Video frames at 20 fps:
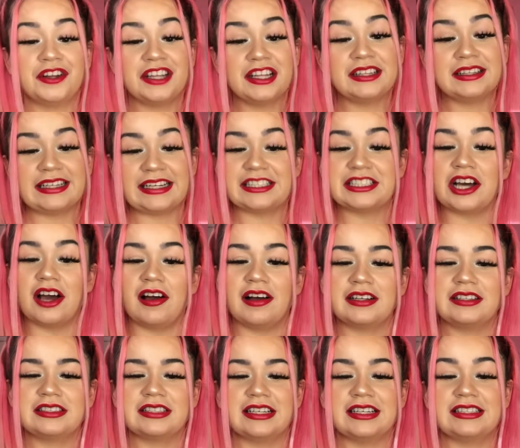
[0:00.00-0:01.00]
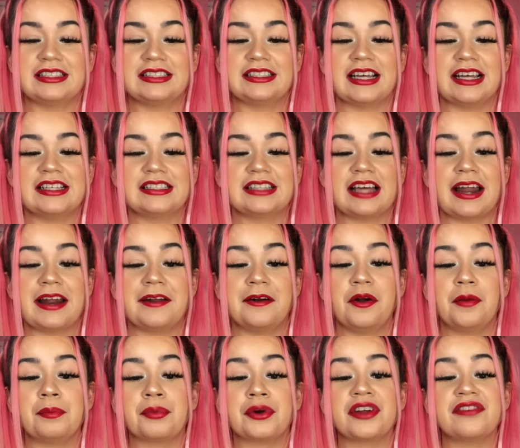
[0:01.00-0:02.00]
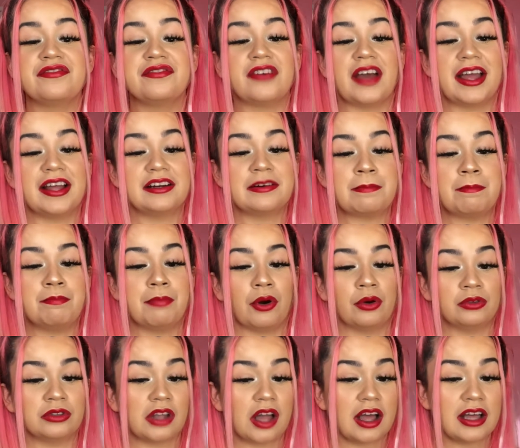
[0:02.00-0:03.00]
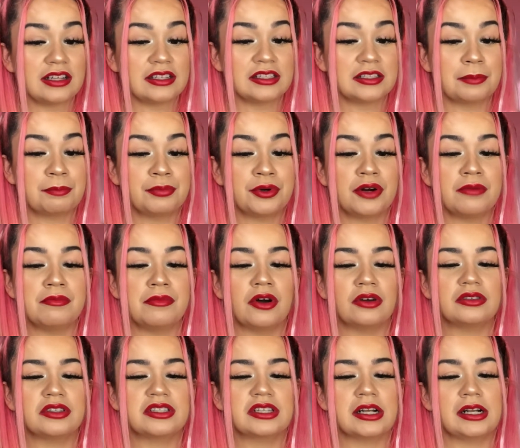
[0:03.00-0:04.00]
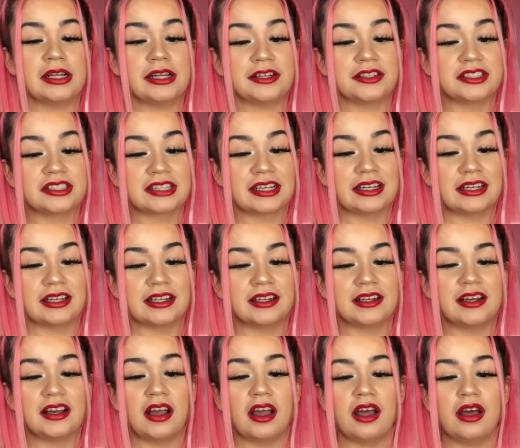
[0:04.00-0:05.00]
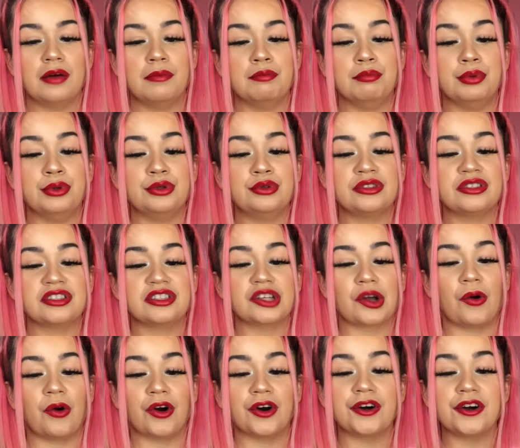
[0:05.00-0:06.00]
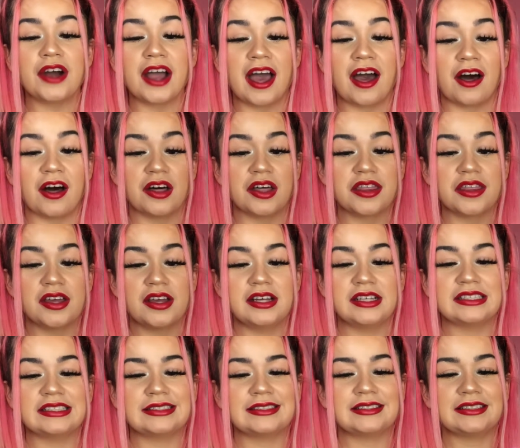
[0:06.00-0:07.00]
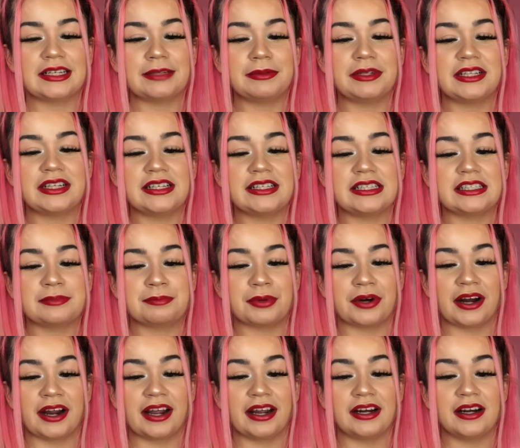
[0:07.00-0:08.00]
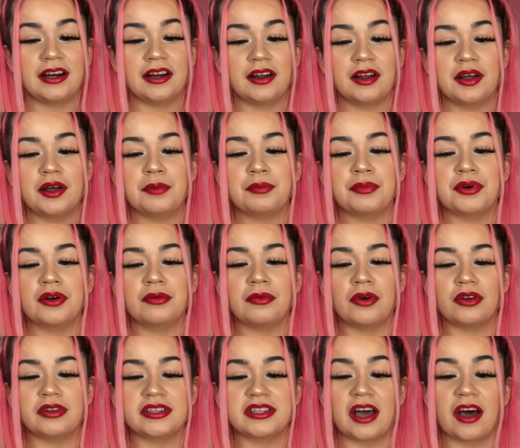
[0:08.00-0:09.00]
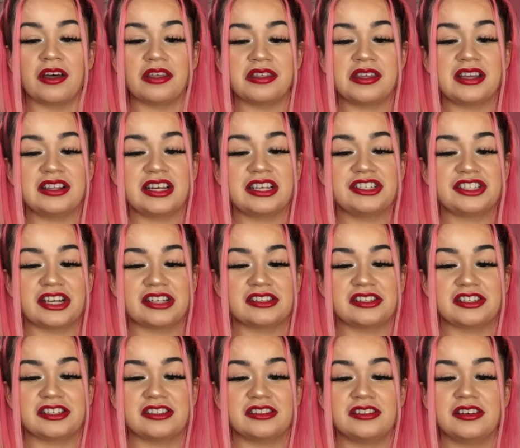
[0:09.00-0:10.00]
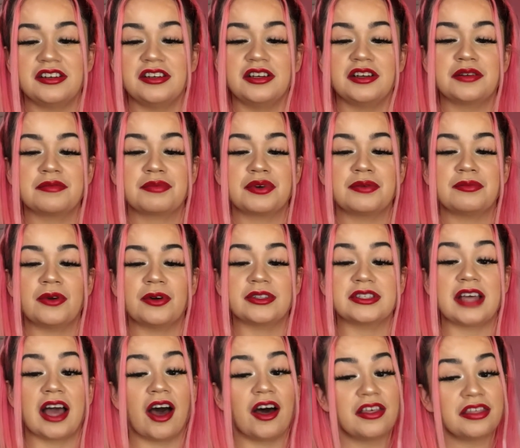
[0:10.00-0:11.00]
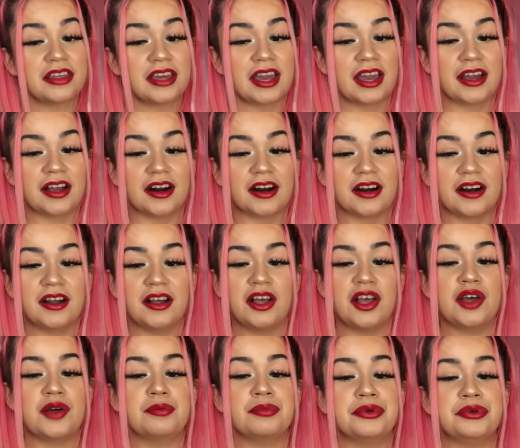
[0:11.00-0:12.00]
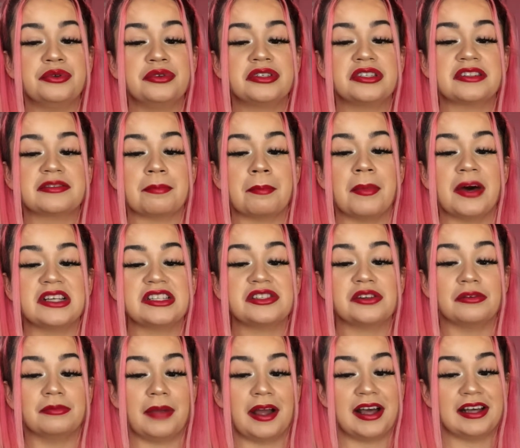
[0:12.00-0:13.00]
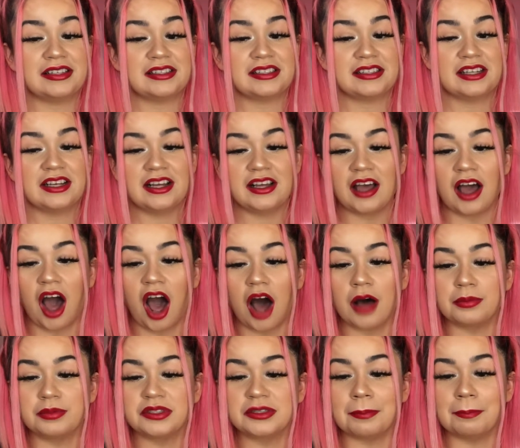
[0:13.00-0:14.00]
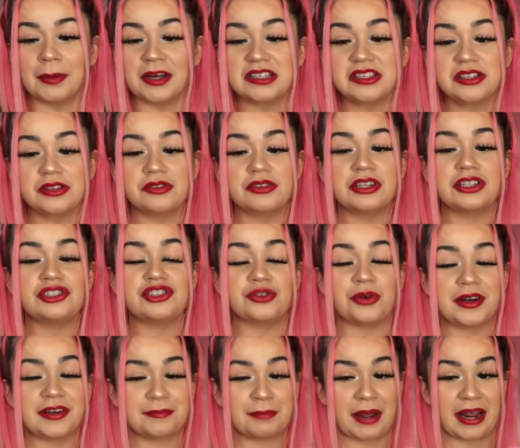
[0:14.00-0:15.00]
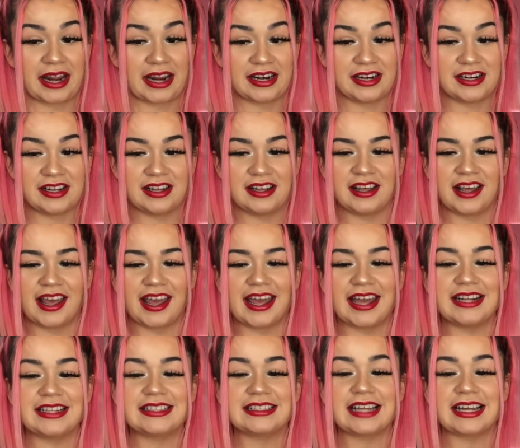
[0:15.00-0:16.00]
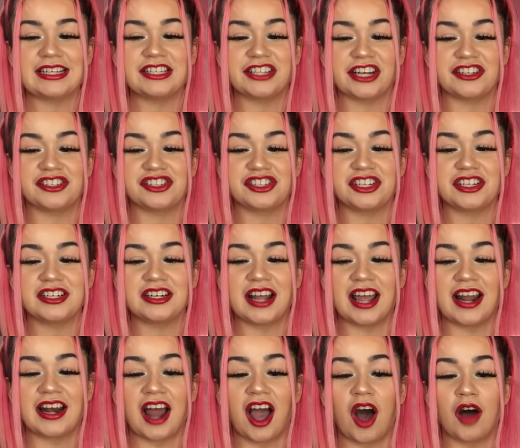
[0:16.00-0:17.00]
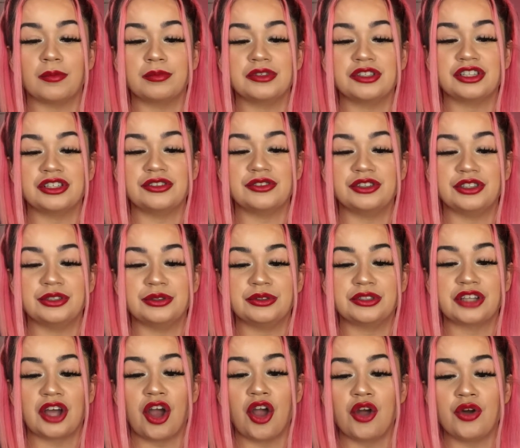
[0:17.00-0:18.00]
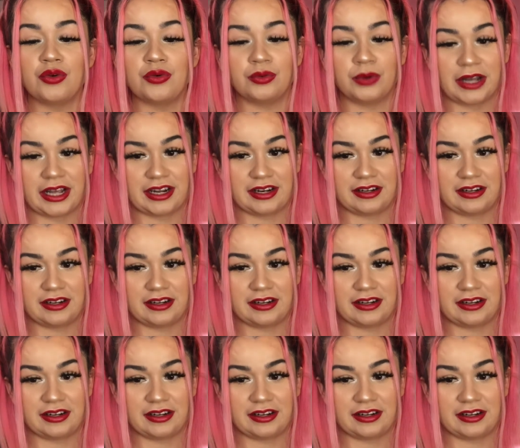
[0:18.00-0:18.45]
the detox, it says that it'll prevent bone loss, promotes clear skin, boosts oral health, stimulates brain, promotes healthy digestion, promotes healthy hair, boosts muscle mass, helps muscle and joint pain, aids digestion, and helps you lose weight.